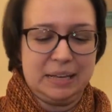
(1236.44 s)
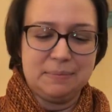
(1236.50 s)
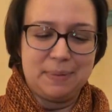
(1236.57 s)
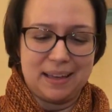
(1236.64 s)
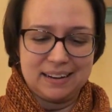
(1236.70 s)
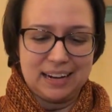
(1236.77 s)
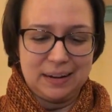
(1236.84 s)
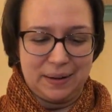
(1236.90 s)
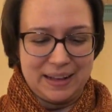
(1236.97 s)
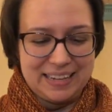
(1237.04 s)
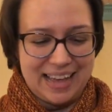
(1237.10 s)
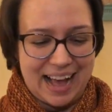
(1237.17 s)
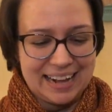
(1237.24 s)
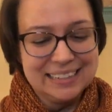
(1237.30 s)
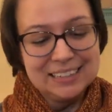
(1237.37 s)
But anyway,
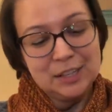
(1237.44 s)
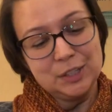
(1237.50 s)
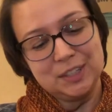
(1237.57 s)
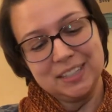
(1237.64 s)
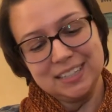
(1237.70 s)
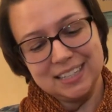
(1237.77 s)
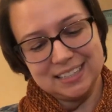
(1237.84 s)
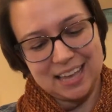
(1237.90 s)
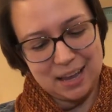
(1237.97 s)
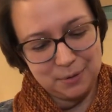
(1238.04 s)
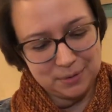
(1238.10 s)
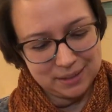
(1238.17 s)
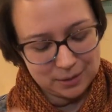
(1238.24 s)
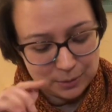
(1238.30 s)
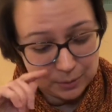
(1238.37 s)
yeah, so this is a
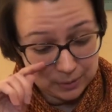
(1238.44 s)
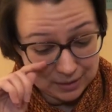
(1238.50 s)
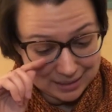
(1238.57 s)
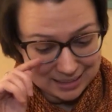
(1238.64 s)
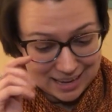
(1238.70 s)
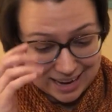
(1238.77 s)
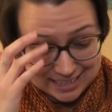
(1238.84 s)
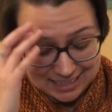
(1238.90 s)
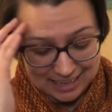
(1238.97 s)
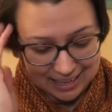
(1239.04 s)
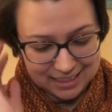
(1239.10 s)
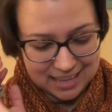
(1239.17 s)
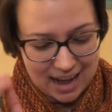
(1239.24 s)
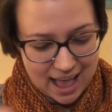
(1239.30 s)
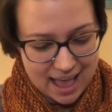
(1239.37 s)
really cool
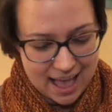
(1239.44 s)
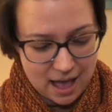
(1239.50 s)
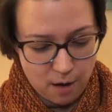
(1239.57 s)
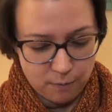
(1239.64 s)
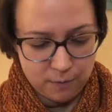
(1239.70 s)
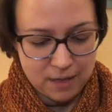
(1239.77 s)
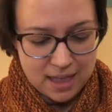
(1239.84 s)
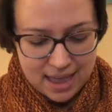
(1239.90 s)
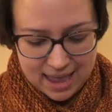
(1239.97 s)
idea that I have,